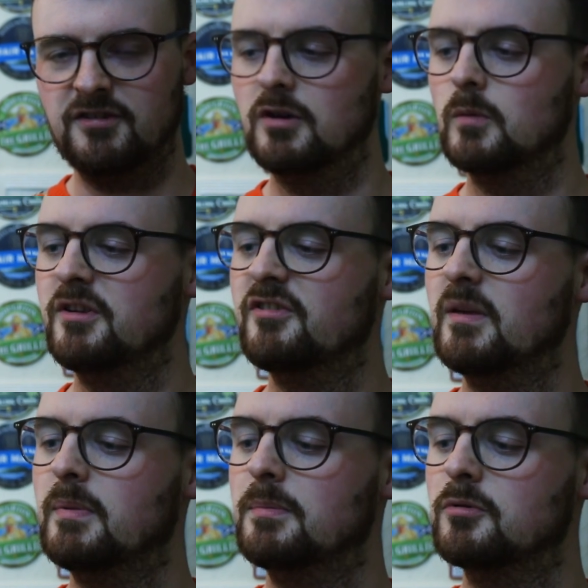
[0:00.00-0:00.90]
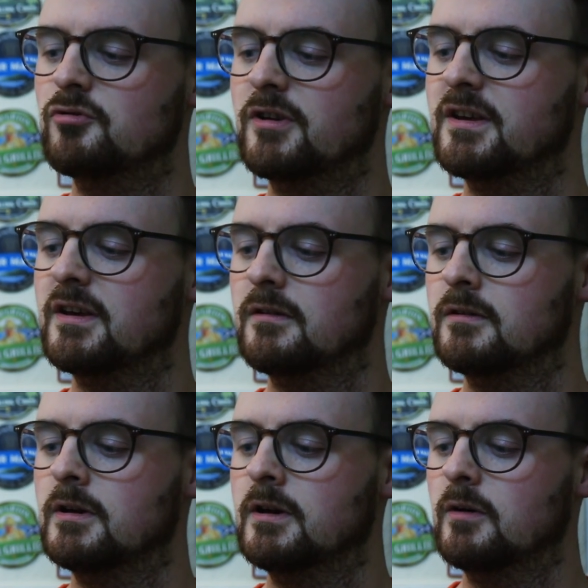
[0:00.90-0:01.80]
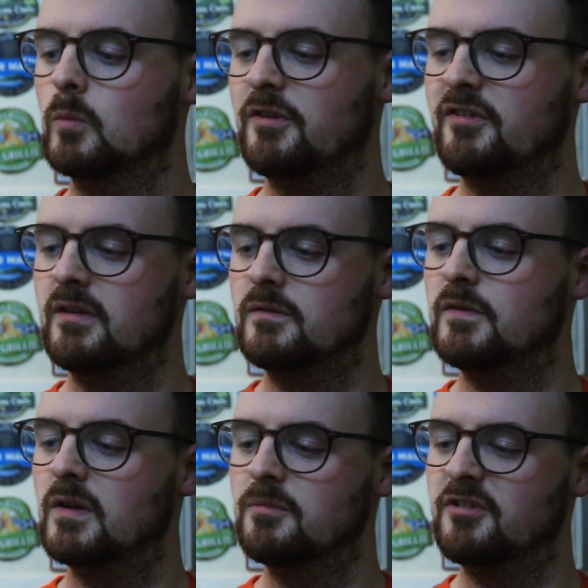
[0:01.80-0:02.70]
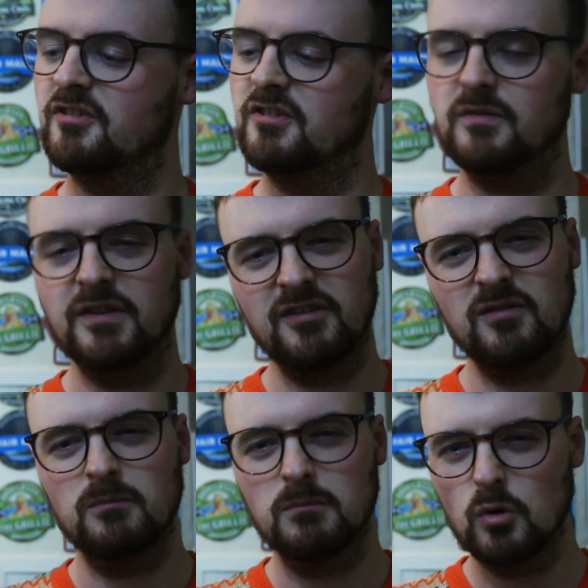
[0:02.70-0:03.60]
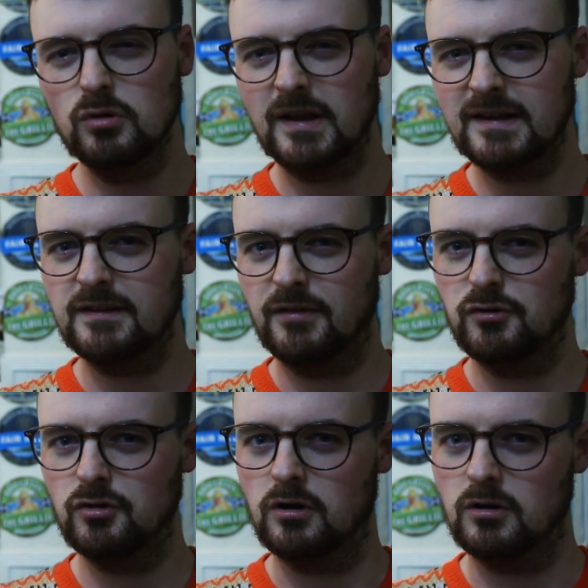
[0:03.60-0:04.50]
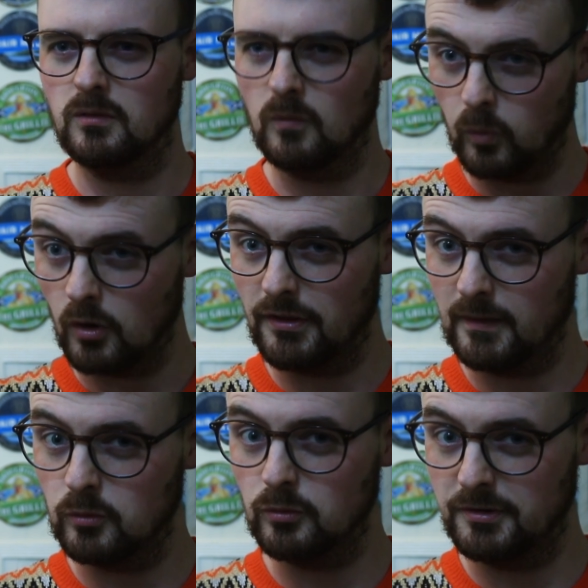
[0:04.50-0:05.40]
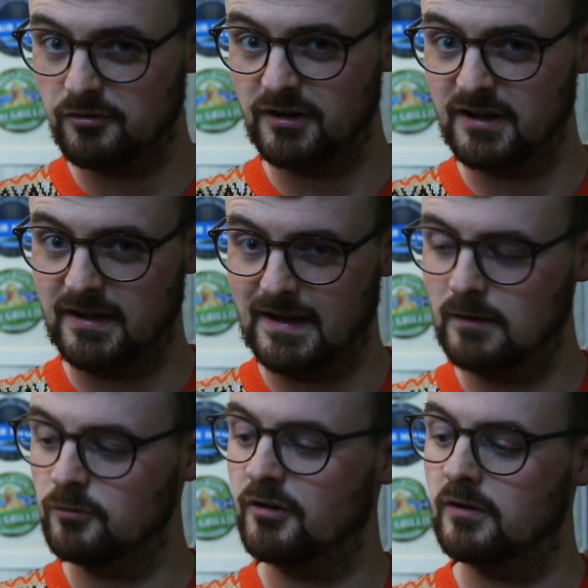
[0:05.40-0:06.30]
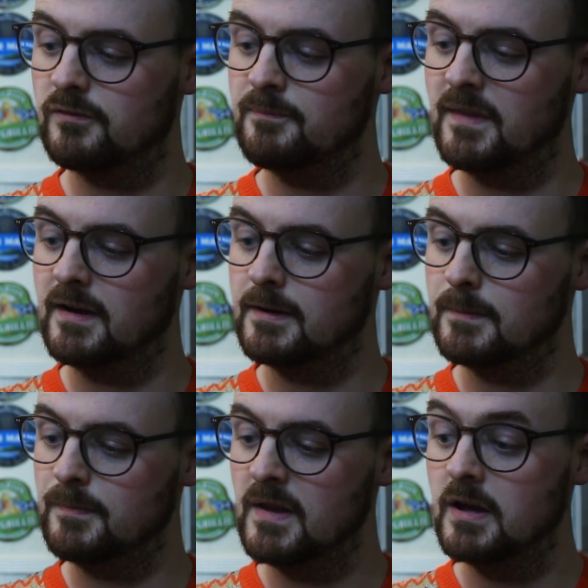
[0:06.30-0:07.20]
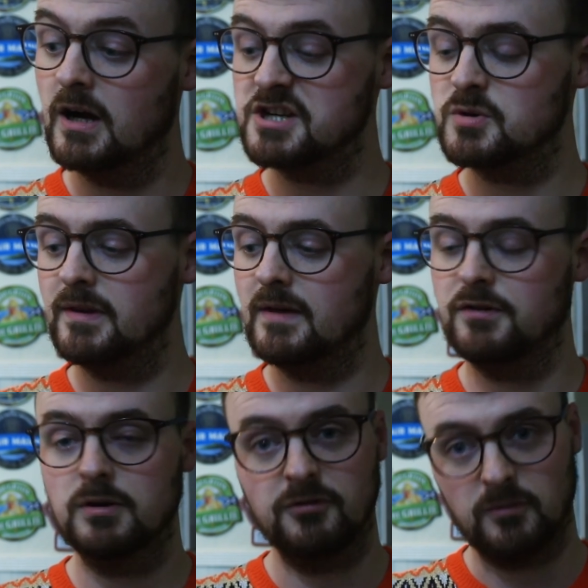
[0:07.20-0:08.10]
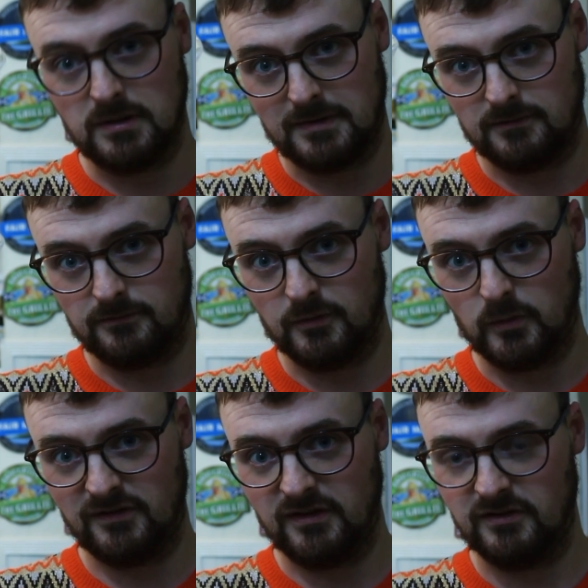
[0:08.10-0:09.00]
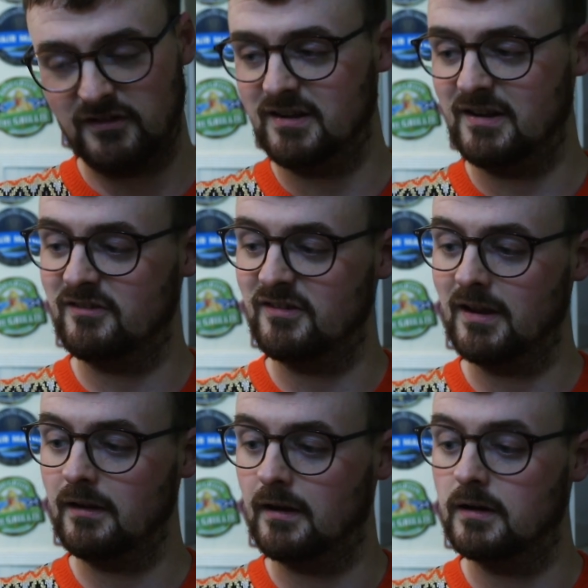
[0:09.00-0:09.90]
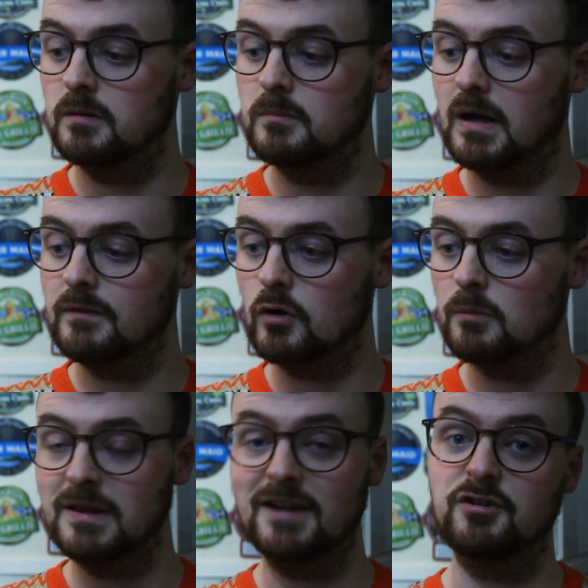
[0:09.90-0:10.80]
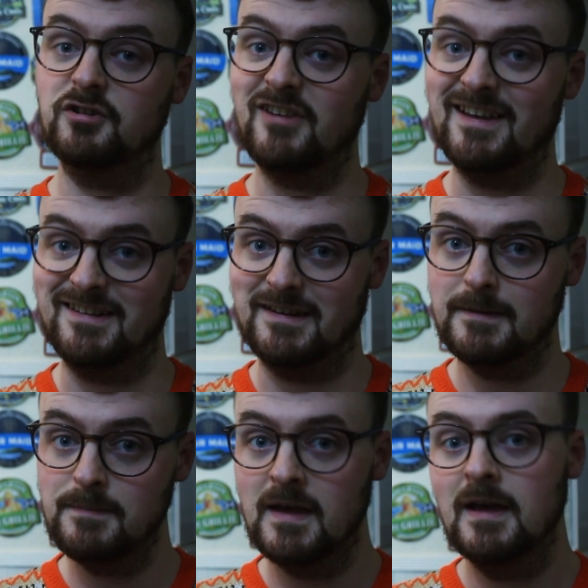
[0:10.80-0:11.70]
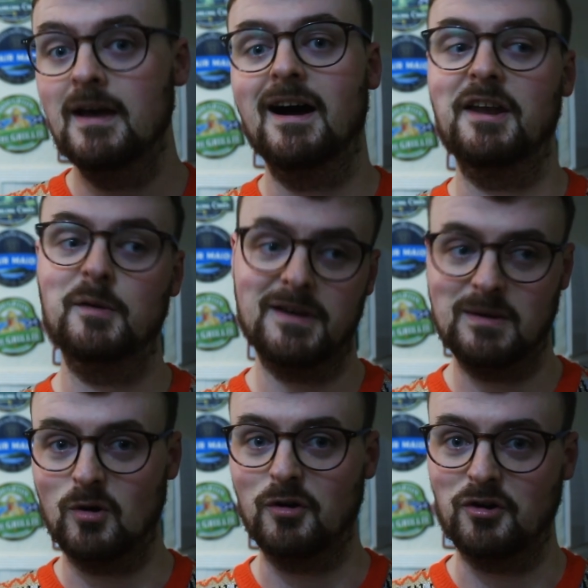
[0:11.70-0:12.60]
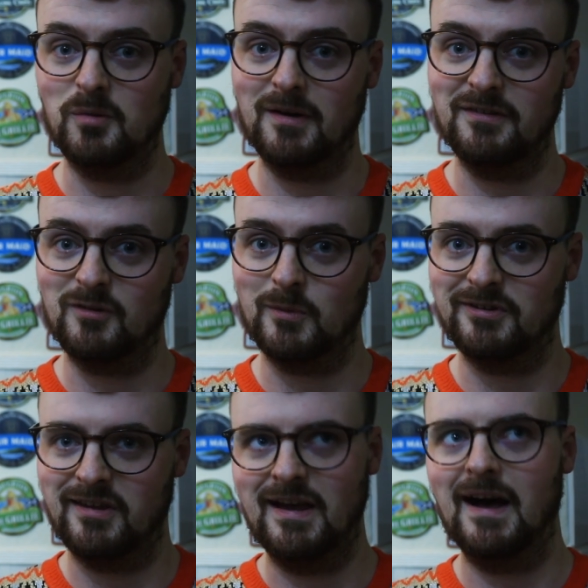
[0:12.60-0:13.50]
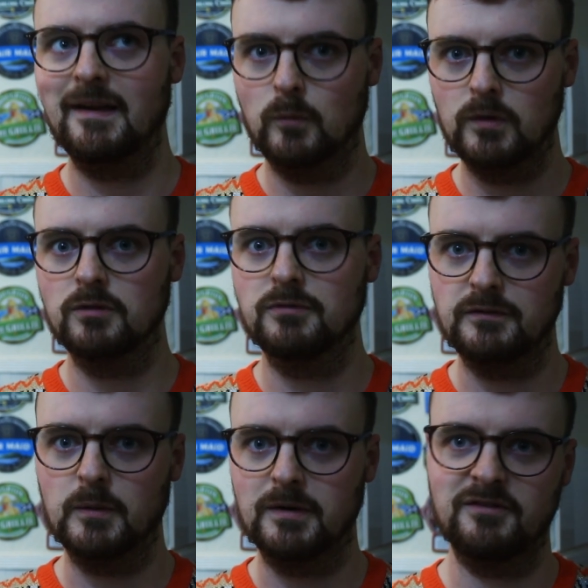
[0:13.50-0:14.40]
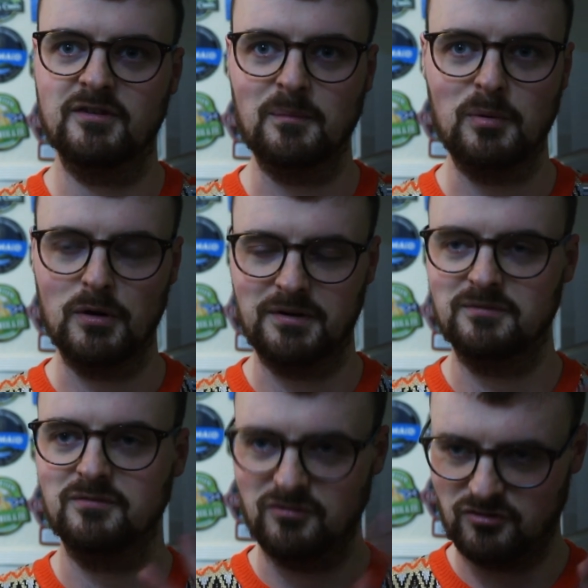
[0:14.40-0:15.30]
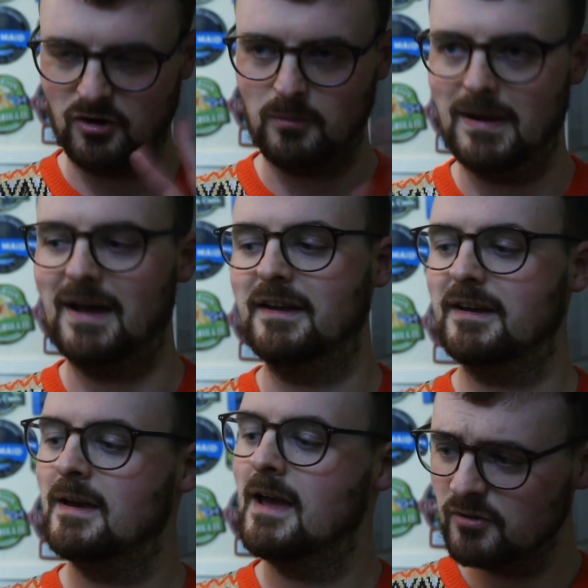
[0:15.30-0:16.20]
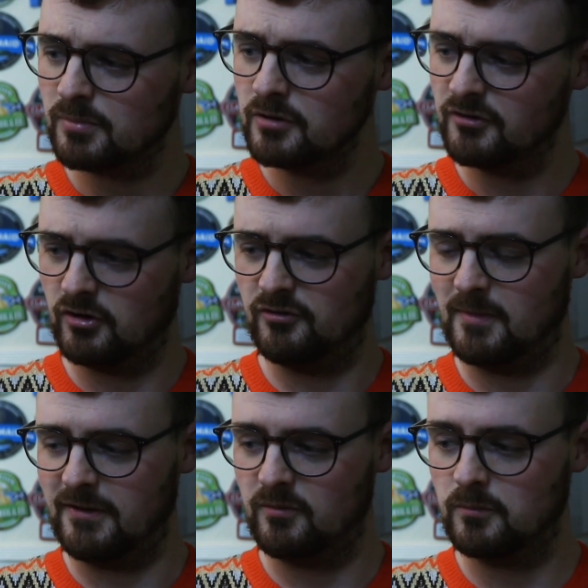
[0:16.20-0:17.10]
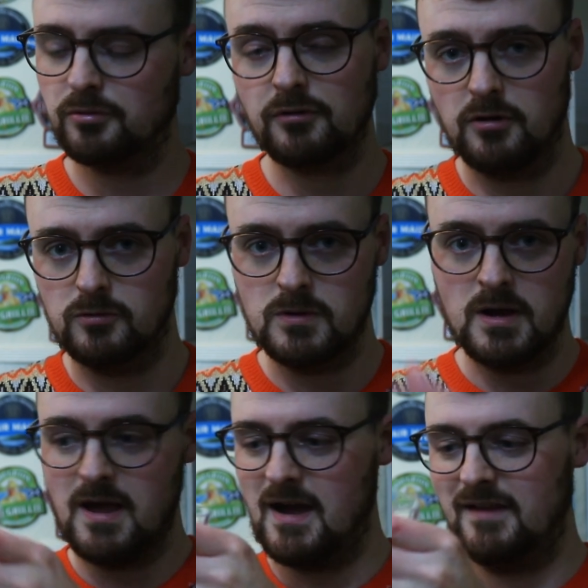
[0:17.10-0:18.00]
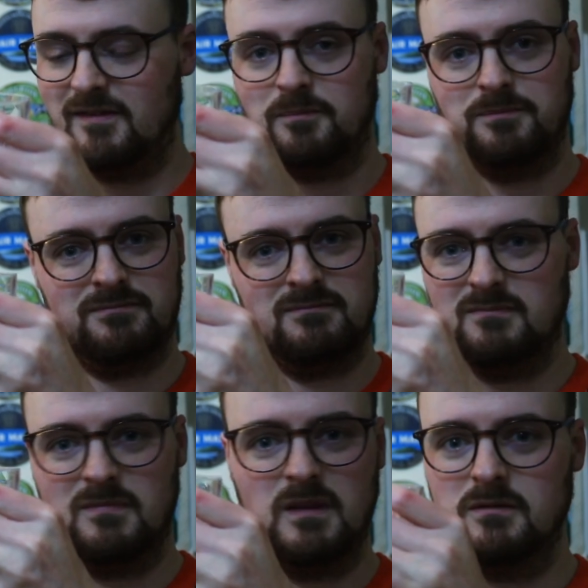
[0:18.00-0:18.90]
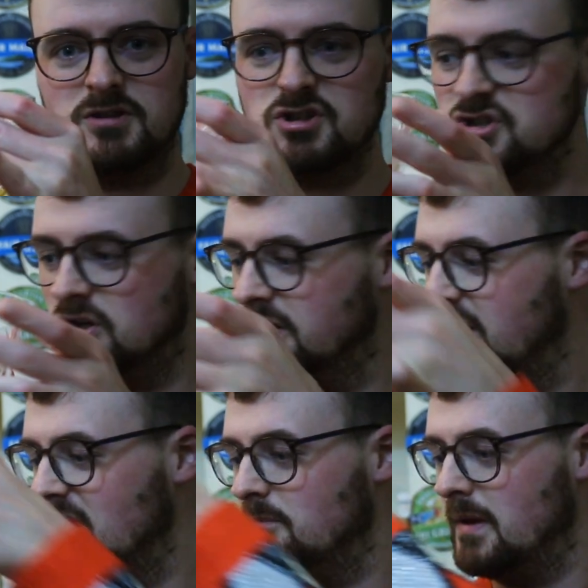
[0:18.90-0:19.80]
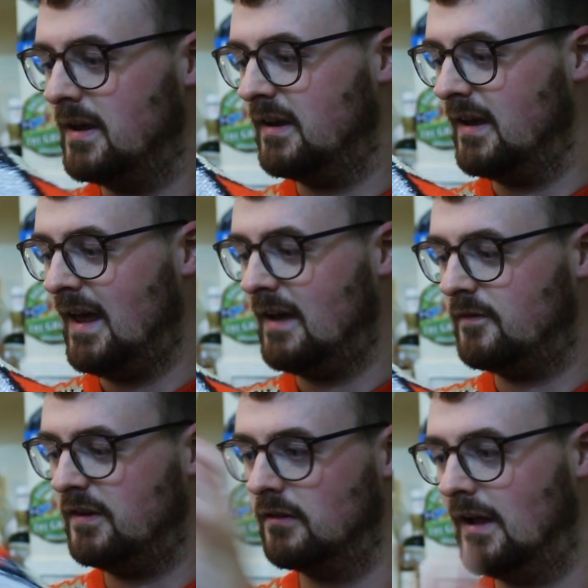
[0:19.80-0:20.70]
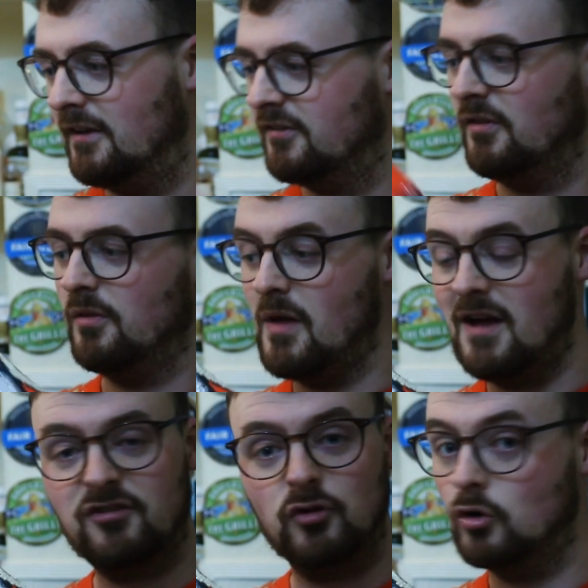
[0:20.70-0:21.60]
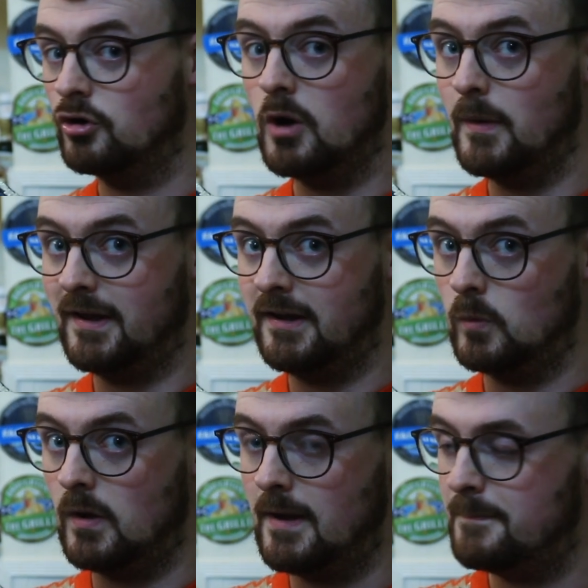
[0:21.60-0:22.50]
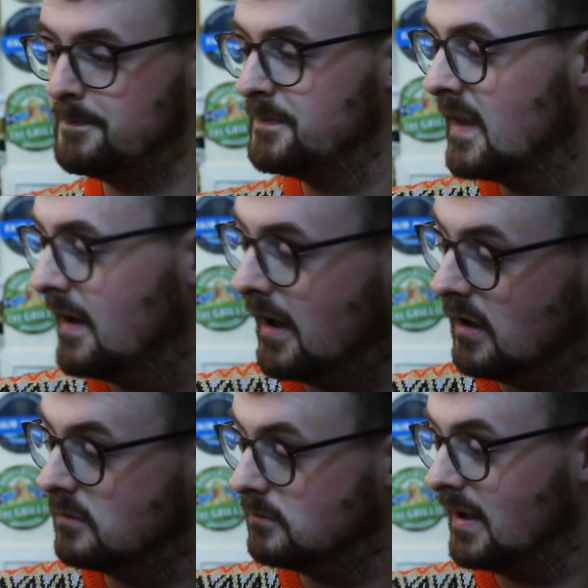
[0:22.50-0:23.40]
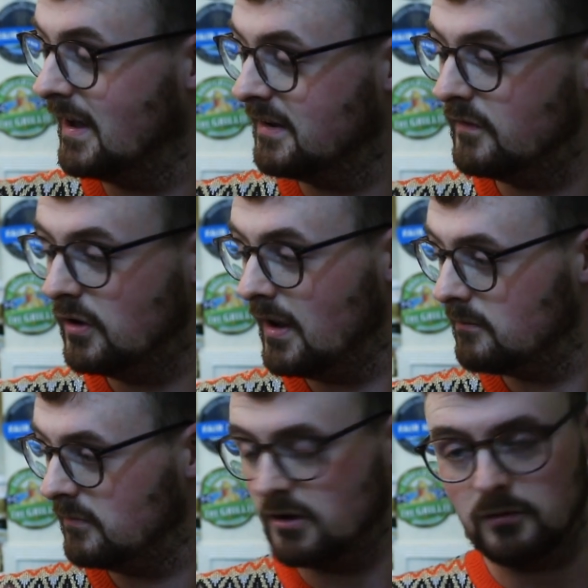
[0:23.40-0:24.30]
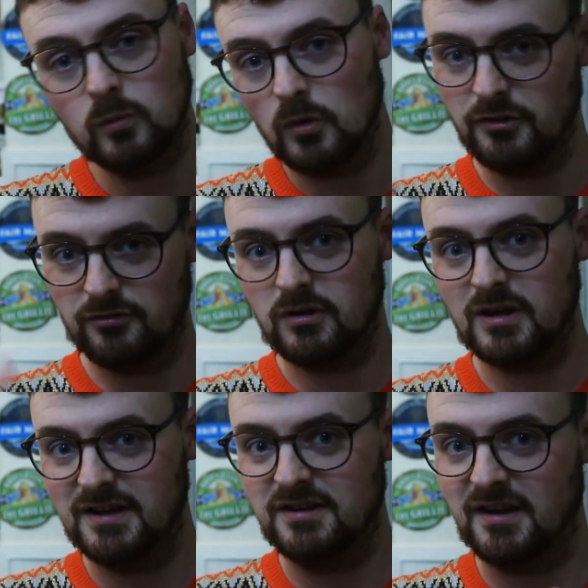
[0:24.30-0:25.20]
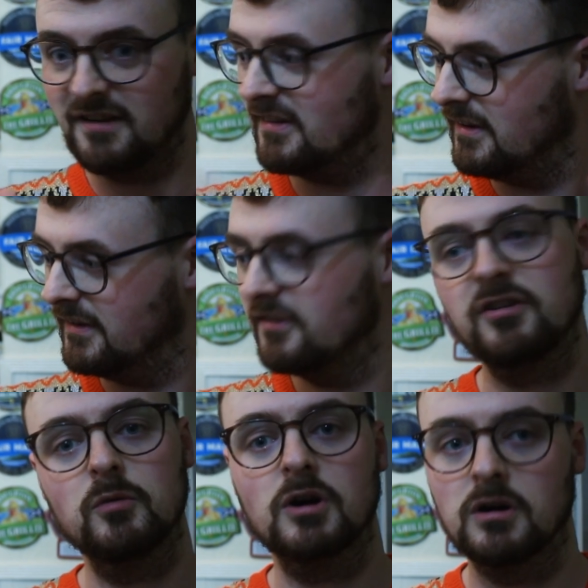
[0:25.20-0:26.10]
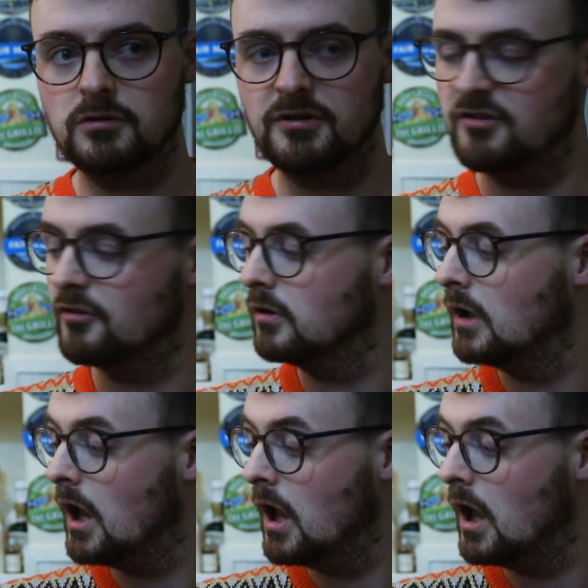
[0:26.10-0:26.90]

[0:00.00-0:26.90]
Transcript: You know, when you see people drinking whisky in films and stuff, this is more likely than not what they will be drinking out of. I should quickly have a note as well about the whisky that's in here today. I've got Bladnoch 10 in here. I know I keep going on about this whisky. I will review it at some point. Don't panic. Some pros and cons about this. Pro, it's a chunky, big, hefty glass. That's not going anywhere. And if you get, you know, one that's kind of nice like this, you know, cut crystal,